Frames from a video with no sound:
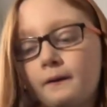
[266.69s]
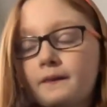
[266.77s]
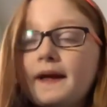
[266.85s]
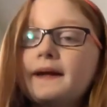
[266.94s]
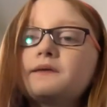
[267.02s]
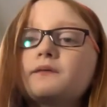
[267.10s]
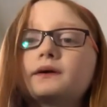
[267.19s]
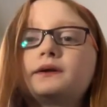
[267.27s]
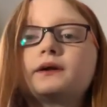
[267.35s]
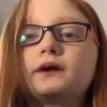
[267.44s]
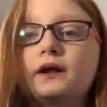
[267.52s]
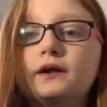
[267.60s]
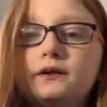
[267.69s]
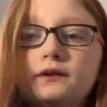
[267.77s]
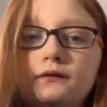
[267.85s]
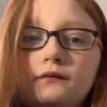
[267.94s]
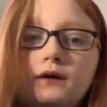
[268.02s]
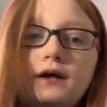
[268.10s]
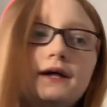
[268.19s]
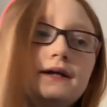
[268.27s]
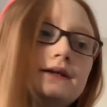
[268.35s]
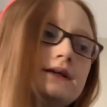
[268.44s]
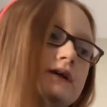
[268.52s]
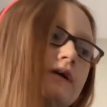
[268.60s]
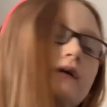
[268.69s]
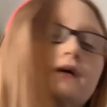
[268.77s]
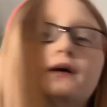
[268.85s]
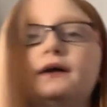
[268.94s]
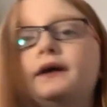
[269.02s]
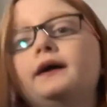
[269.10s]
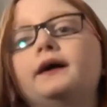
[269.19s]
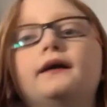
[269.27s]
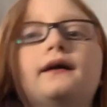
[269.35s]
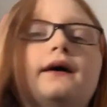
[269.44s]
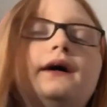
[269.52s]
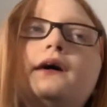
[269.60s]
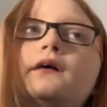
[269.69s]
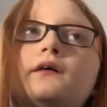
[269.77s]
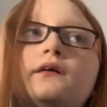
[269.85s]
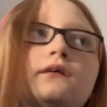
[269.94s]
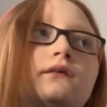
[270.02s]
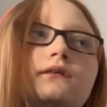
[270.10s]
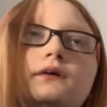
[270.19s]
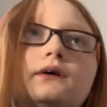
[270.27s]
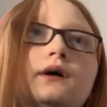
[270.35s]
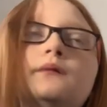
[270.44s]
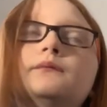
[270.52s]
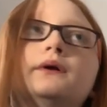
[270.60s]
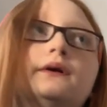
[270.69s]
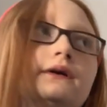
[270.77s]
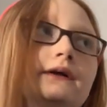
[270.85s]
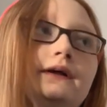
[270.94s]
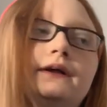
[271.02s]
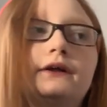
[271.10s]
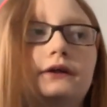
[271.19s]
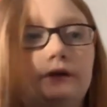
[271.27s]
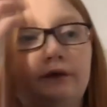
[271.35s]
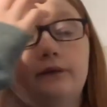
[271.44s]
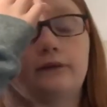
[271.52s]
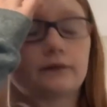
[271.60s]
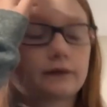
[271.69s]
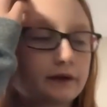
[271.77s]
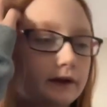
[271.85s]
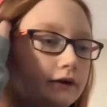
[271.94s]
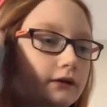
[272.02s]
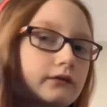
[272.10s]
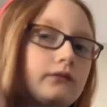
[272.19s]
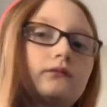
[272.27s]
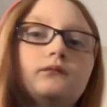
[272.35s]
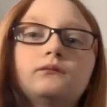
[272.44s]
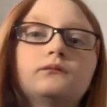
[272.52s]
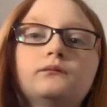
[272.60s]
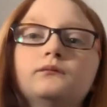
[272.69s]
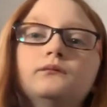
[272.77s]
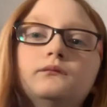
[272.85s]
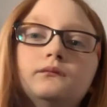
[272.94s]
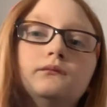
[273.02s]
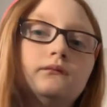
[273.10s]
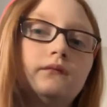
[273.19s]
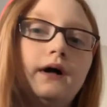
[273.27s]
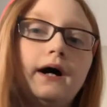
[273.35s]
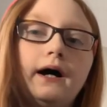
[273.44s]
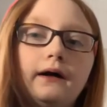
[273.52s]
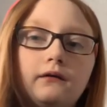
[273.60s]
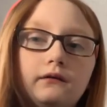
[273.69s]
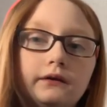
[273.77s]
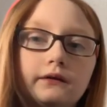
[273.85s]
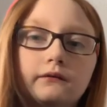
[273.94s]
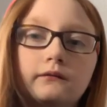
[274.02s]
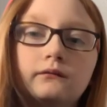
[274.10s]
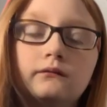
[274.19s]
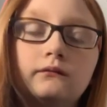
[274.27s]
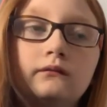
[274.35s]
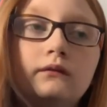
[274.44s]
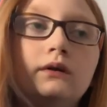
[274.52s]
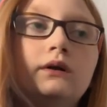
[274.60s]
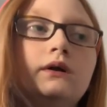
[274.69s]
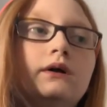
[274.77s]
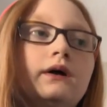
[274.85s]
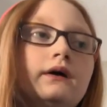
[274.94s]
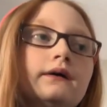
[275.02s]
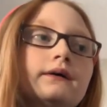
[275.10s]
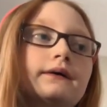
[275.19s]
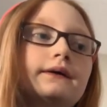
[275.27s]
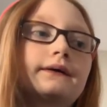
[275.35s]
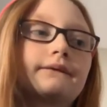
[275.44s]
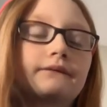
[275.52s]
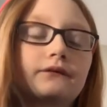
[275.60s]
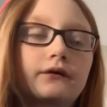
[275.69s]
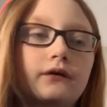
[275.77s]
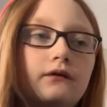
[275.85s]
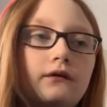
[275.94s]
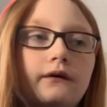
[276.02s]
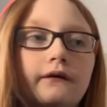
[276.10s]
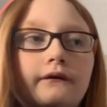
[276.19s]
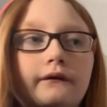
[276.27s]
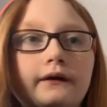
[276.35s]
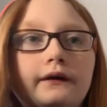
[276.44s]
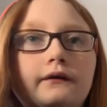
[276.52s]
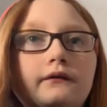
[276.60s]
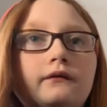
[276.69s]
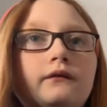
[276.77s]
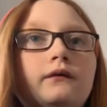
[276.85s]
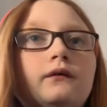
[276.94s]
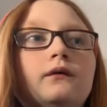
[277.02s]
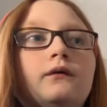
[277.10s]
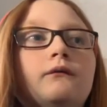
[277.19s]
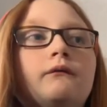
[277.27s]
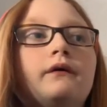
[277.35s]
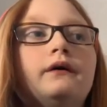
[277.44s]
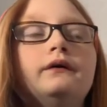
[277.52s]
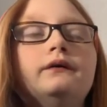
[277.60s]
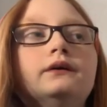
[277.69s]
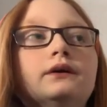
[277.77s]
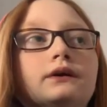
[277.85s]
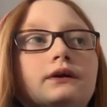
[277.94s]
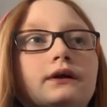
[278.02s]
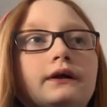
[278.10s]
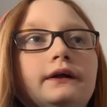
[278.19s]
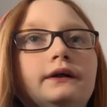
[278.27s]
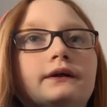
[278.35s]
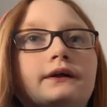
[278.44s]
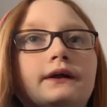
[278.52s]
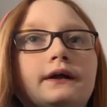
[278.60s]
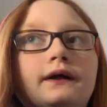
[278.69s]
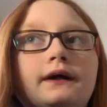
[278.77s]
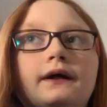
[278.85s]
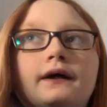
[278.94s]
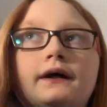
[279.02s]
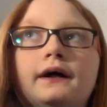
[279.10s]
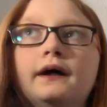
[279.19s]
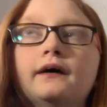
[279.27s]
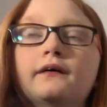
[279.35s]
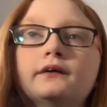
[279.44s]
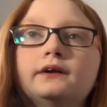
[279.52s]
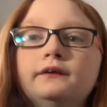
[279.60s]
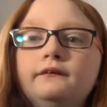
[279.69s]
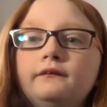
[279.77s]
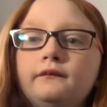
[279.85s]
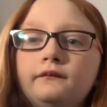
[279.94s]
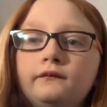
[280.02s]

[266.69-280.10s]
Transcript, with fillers: Then what you're gonna do is you're gonna get like a bunch of tissues or like, I don't know, like some sort of cloth. Like we usually just get like a handkerchief.